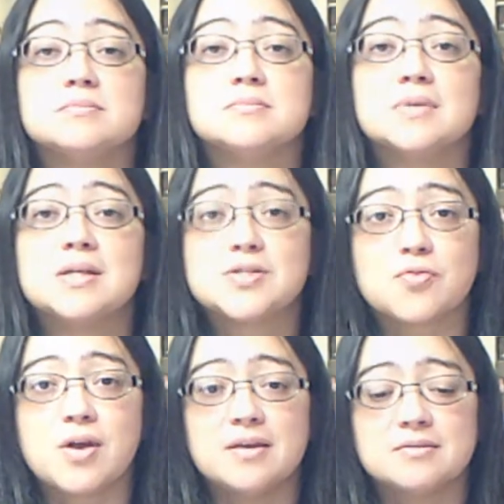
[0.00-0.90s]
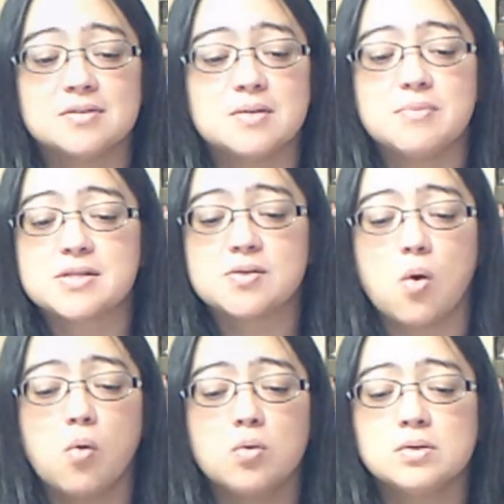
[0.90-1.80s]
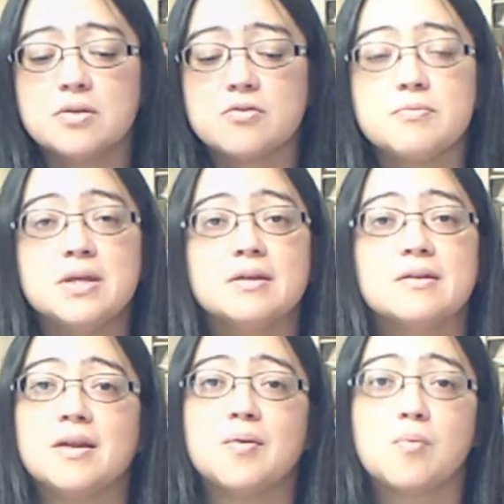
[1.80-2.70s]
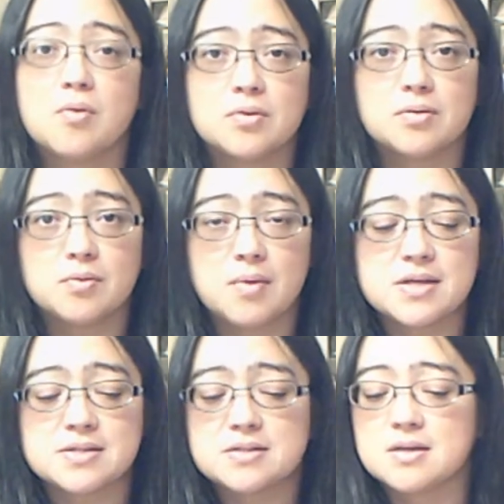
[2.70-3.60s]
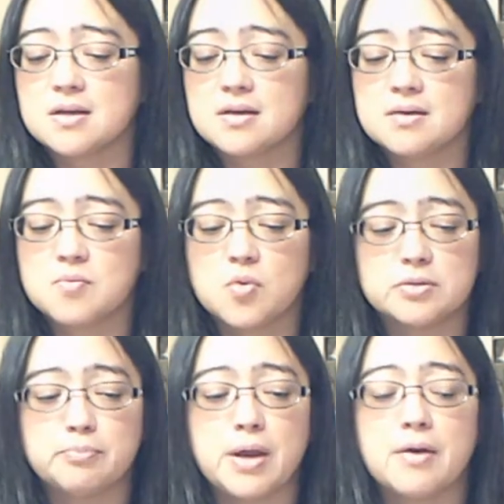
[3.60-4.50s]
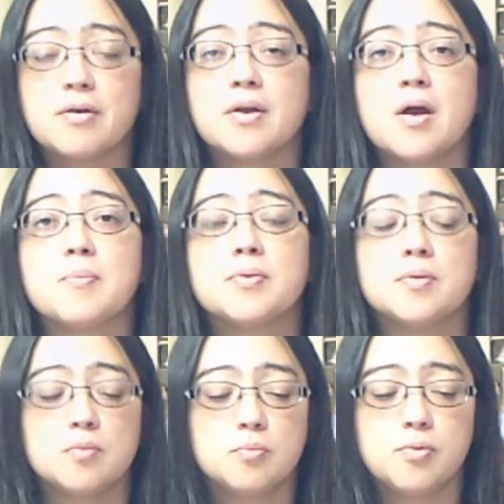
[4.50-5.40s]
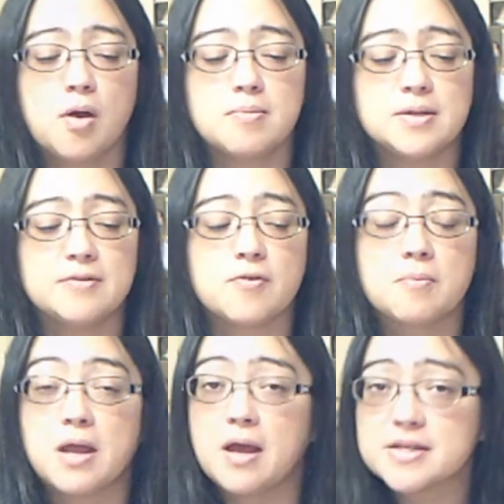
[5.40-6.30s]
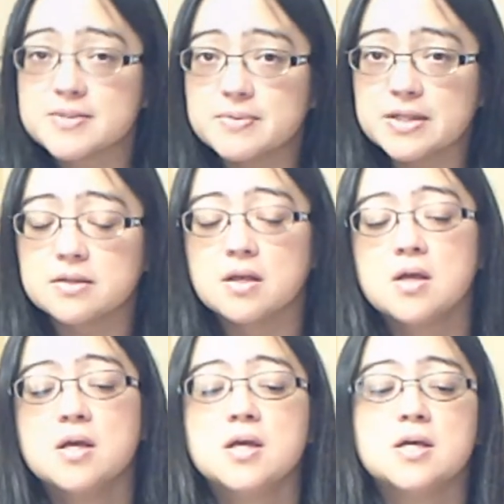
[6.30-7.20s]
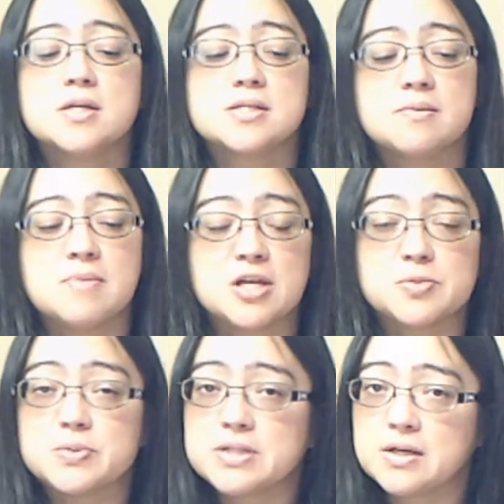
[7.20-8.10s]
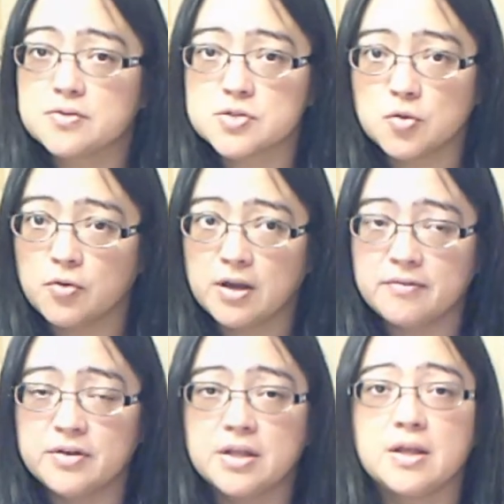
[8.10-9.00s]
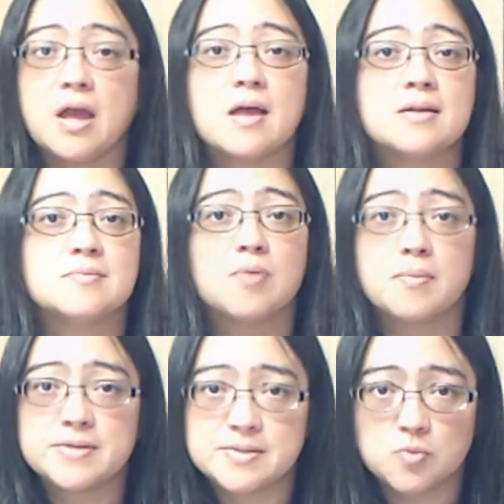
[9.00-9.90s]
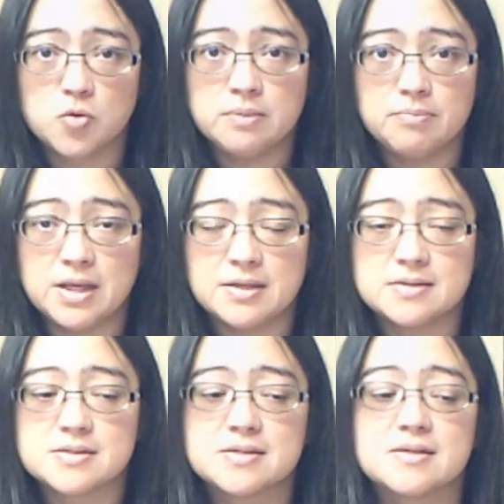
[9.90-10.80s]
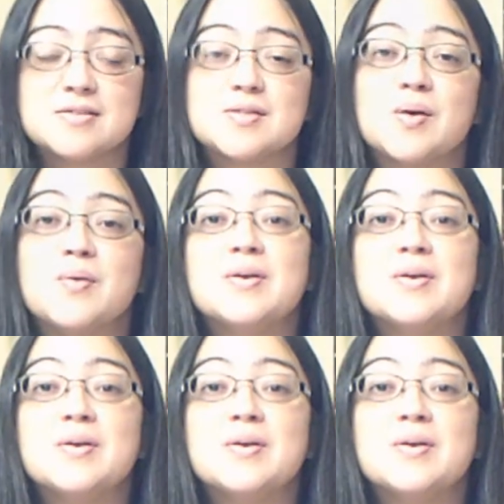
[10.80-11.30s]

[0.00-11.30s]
It's great. It makes a whole nother meal, and it won't go to waste. And I'm going to pair it up probably for my husband, some mashed potatoes and gravy, and probably some green beans. So